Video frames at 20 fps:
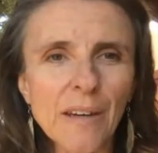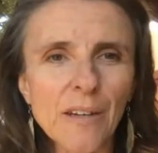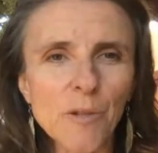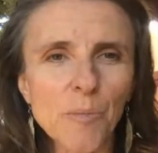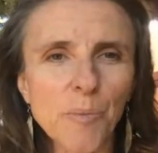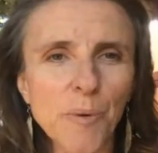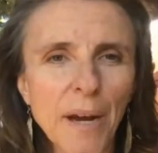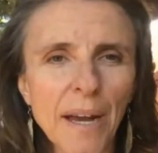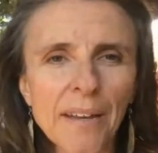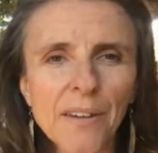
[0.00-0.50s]
that are
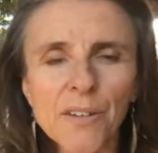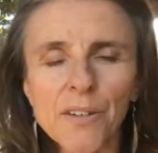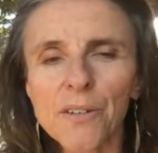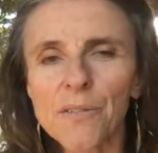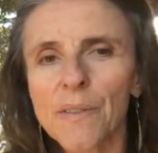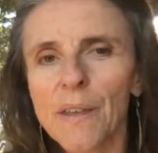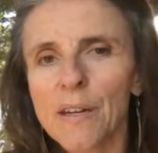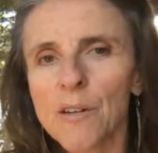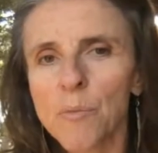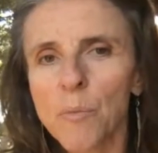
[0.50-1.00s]

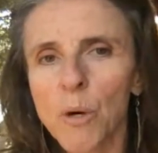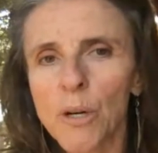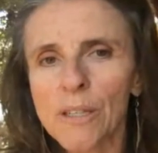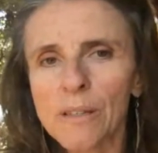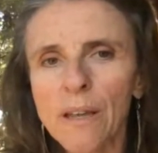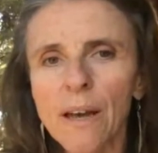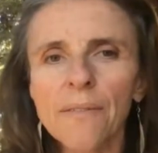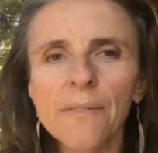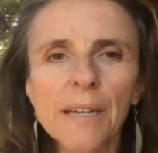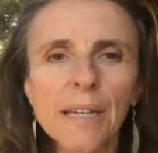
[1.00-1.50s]
brighter, that are more
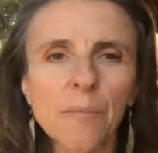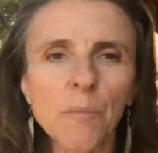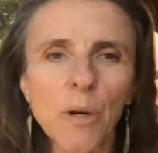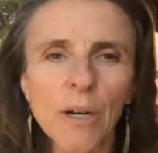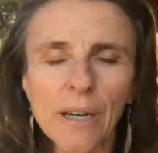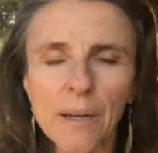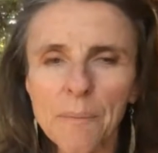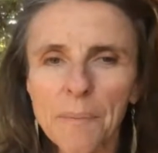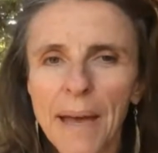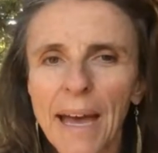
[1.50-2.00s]
loving,
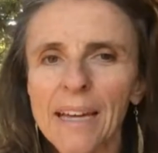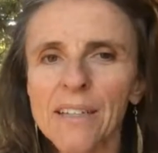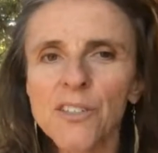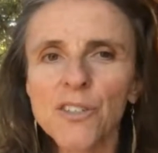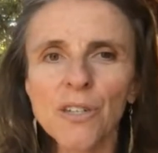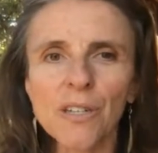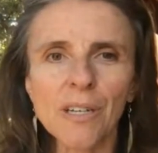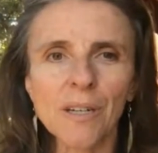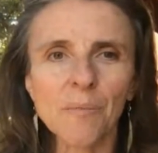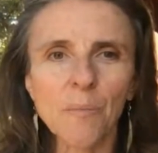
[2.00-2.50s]
more
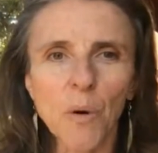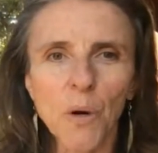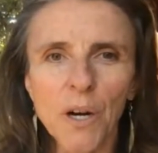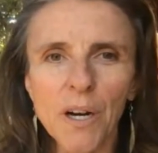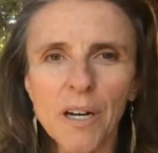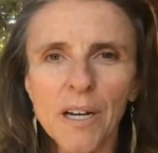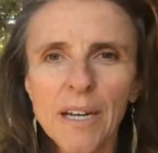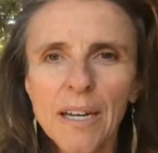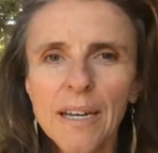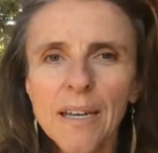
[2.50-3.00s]
compassionate,
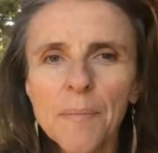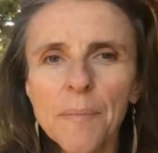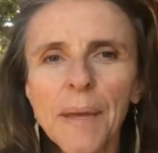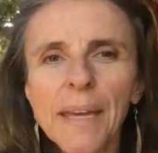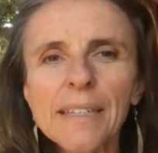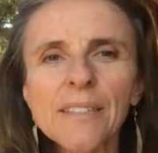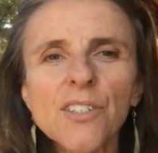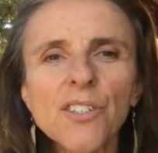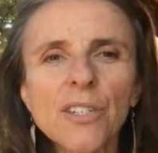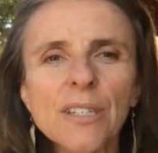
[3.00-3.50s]
more
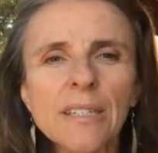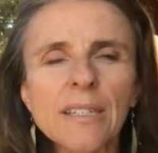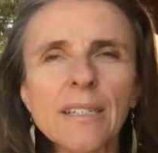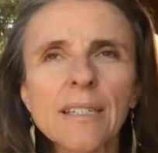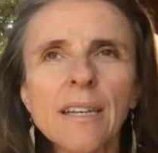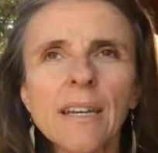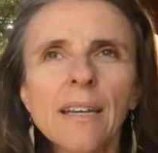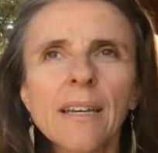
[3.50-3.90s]
patient,